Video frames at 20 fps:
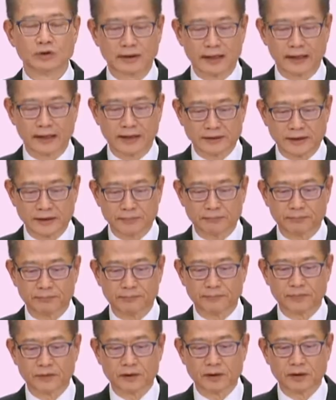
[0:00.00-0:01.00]

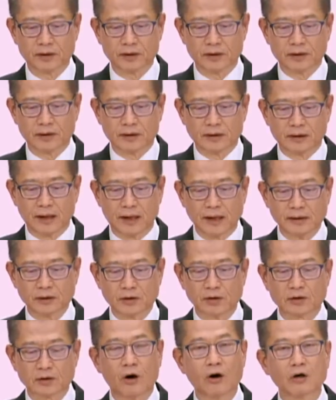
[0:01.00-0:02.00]
Supporting enterprises.
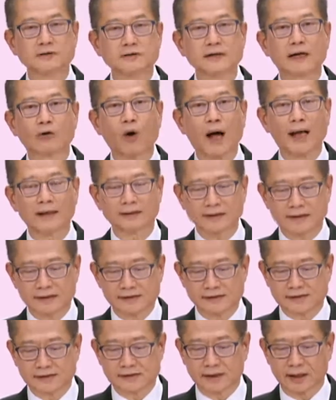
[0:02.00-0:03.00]
During this
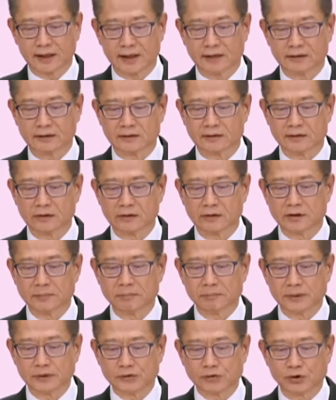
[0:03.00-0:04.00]
critical juncture of
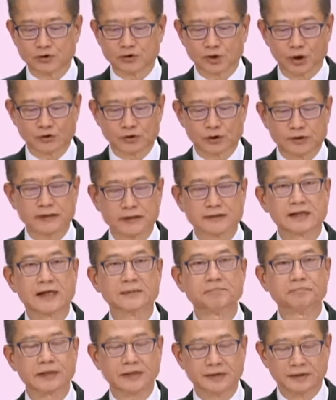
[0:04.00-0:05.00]
fighting the epidemic,
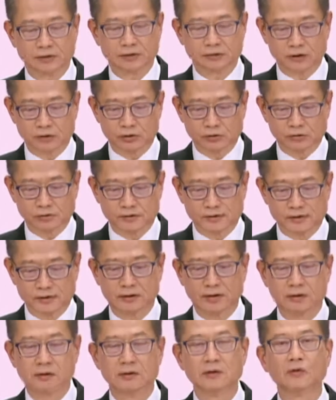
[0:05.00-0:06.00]
we must take all
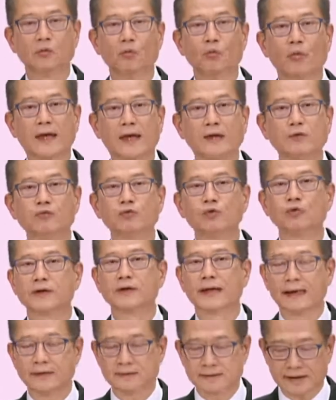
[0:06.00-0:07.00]
necessary measures
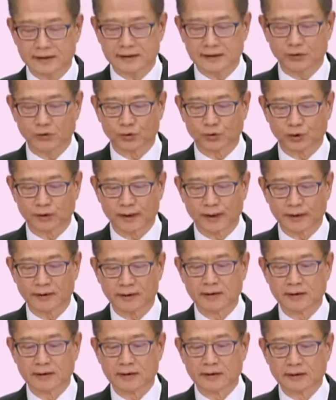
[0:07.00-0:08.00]
to preserve the
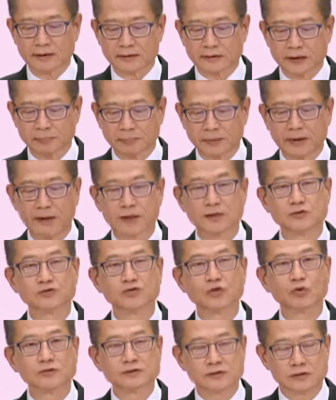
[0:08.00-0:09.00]
vitality of the
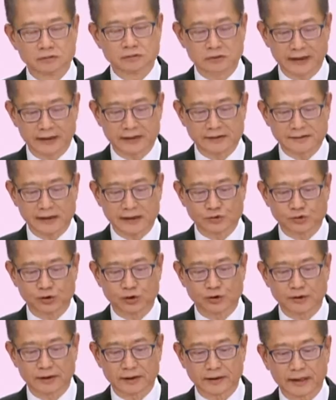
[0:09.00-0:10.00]
economy,
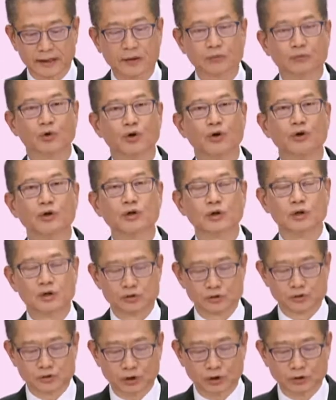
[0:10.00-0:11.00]
in particular the
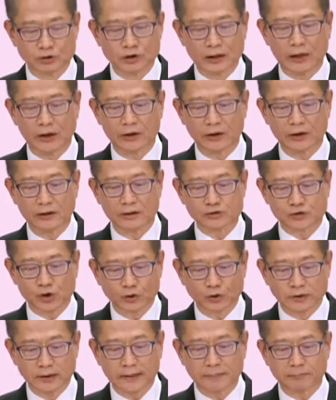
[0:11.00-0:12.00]
survival of
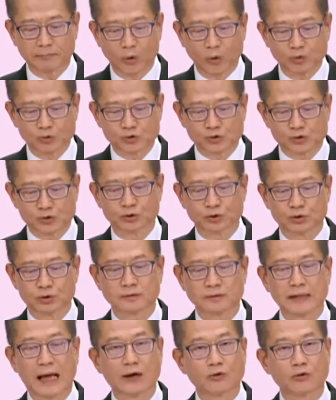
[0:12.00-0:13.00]
SMEs, and strive to
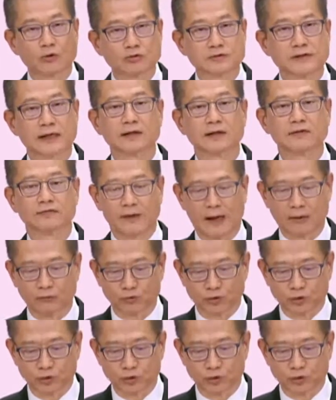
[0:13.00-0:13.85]
safeguard jobs.